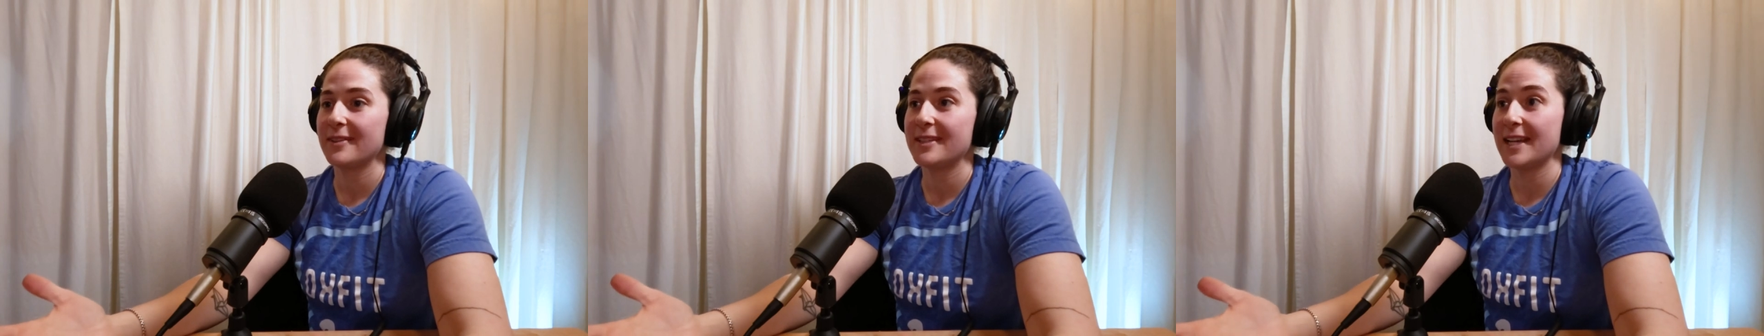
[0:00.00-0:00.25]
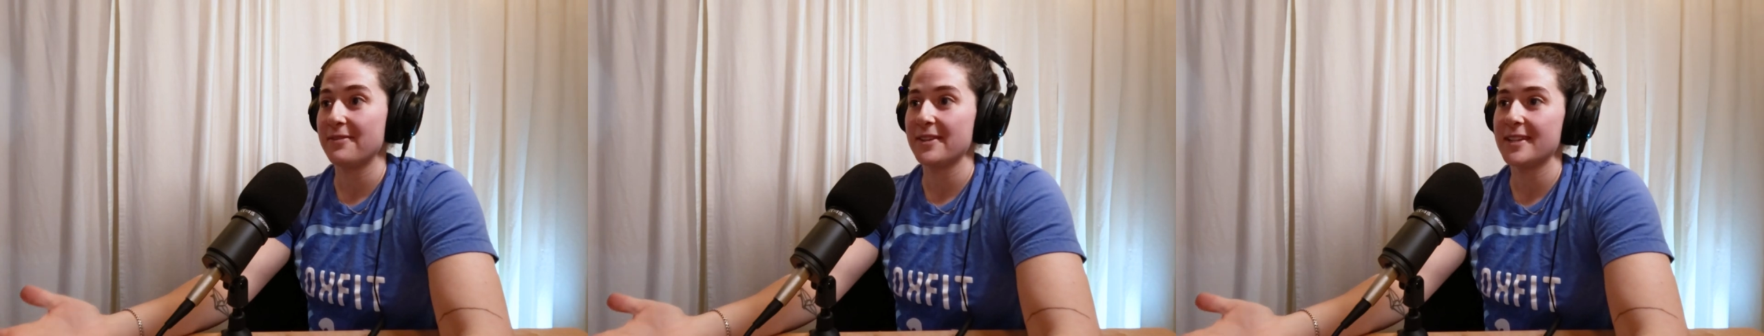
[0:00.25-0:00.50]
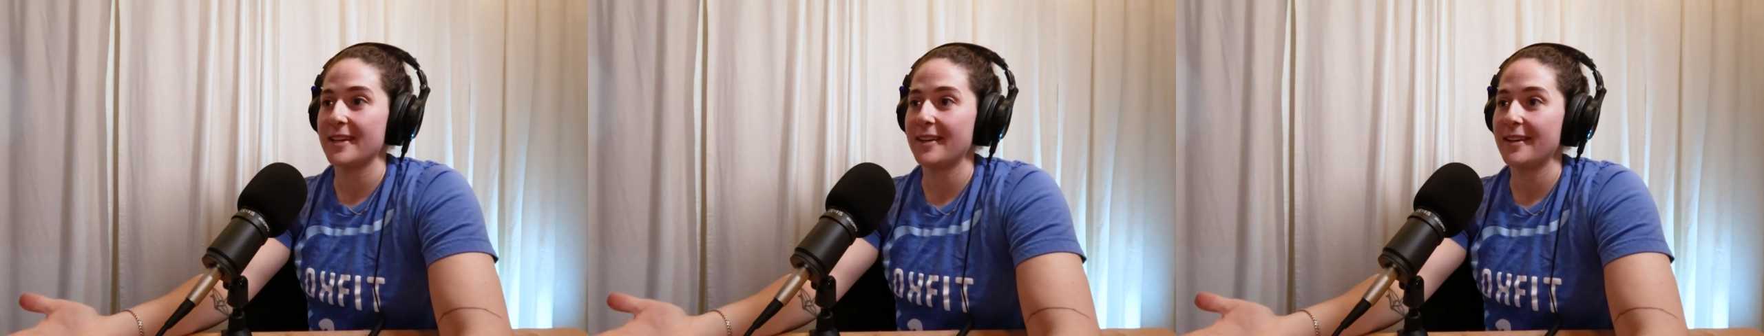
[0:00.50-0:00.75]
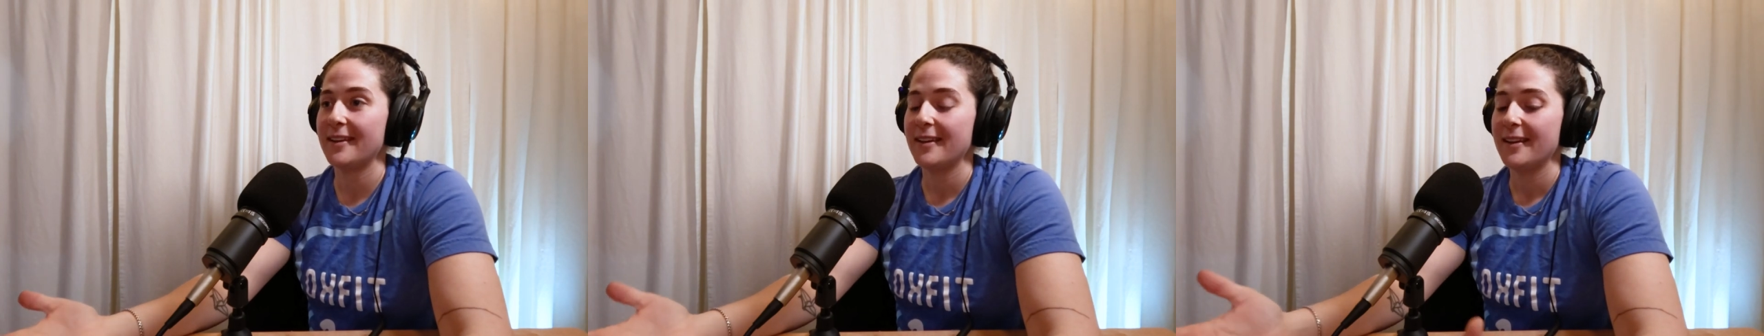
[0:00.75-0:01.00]

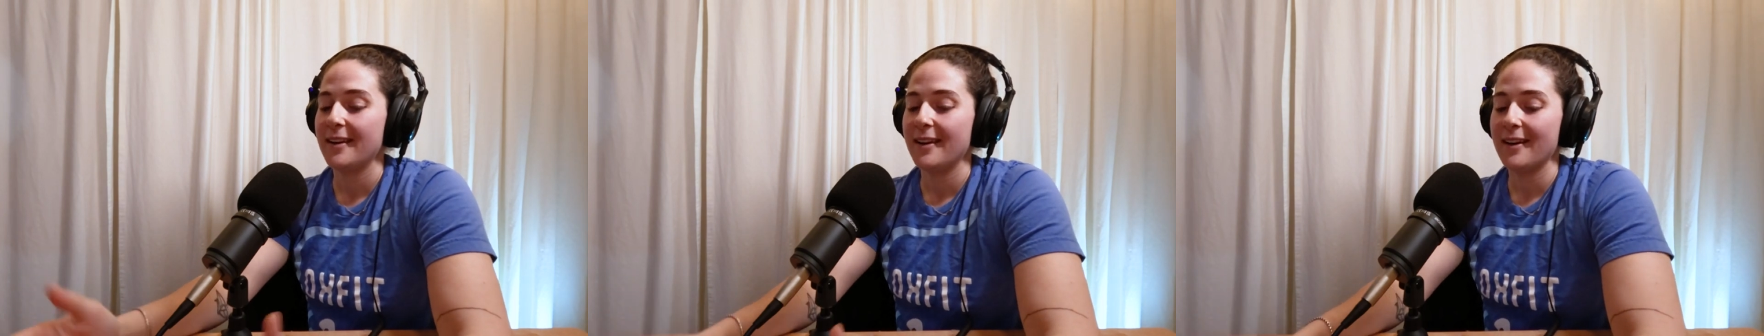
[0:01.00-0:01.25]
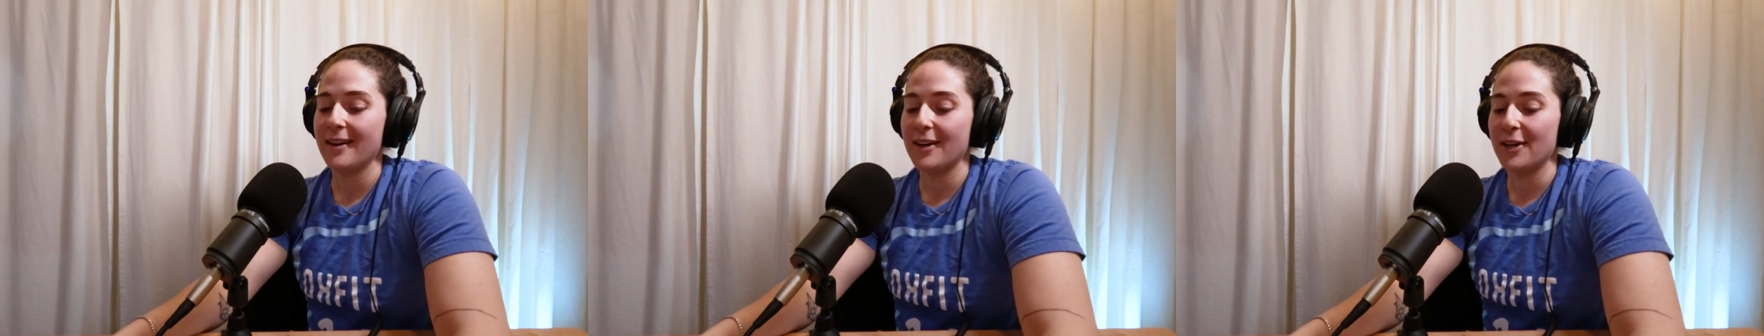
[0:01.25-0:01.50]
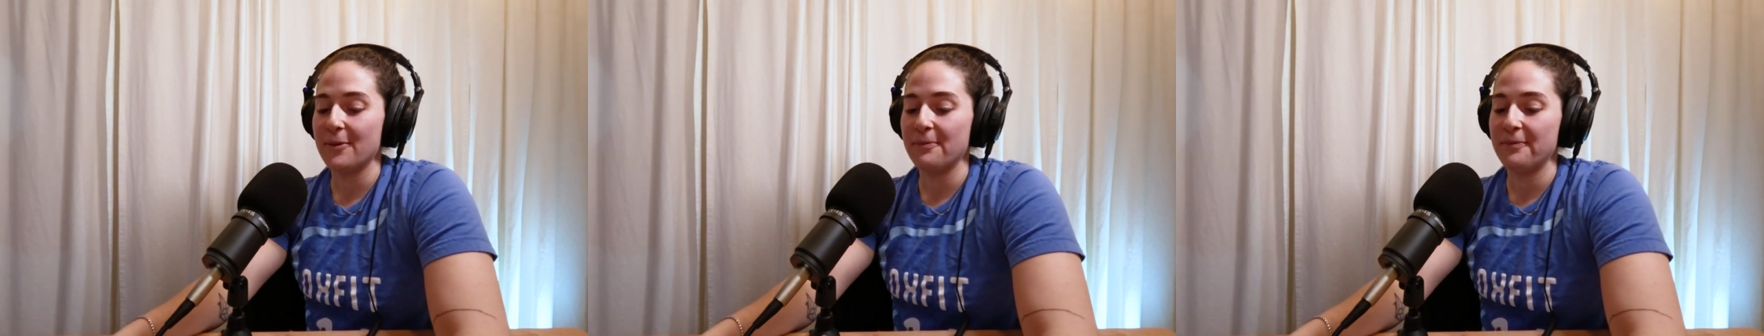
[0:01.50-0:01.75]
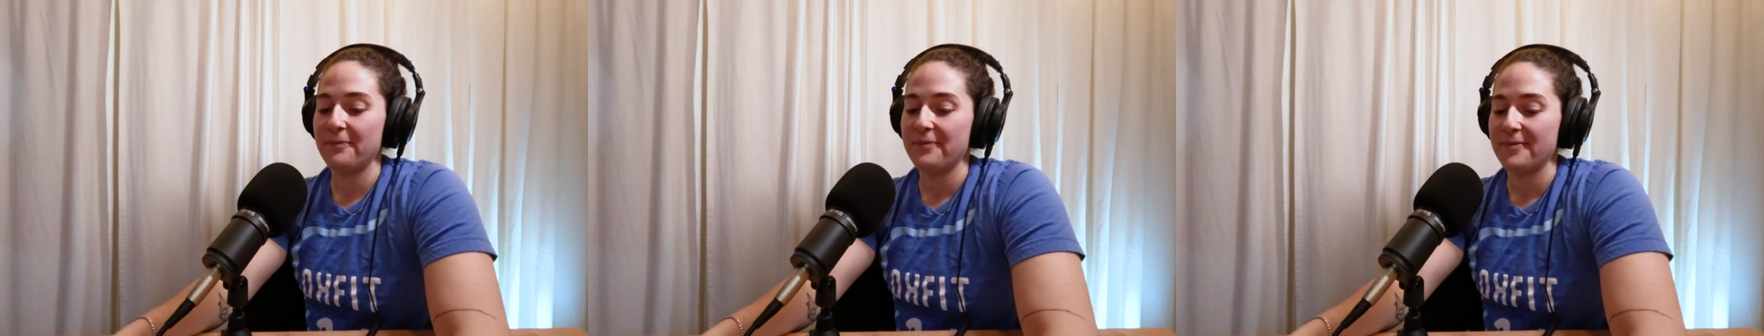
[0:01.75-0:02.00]
deficit.
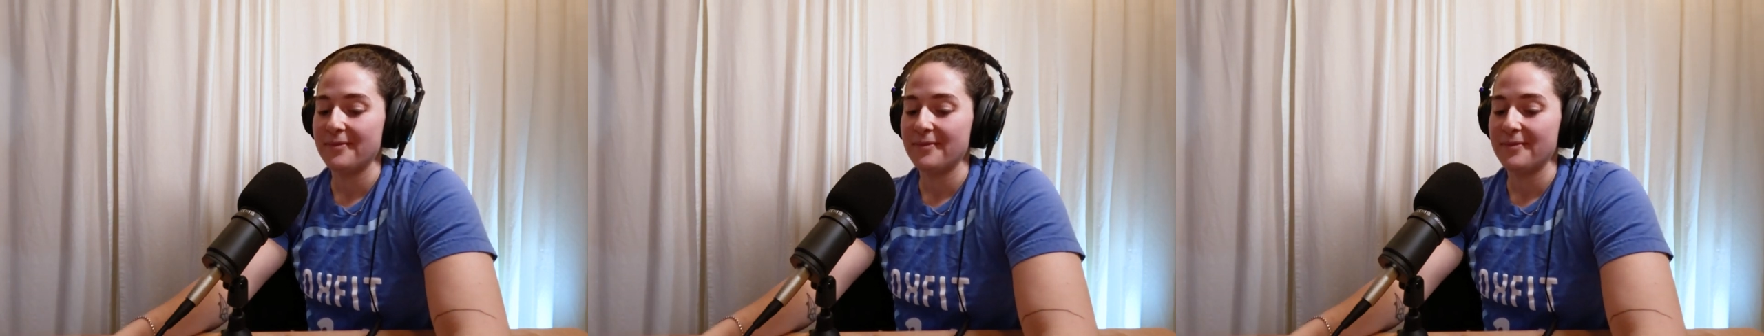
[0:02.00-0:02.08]
Um,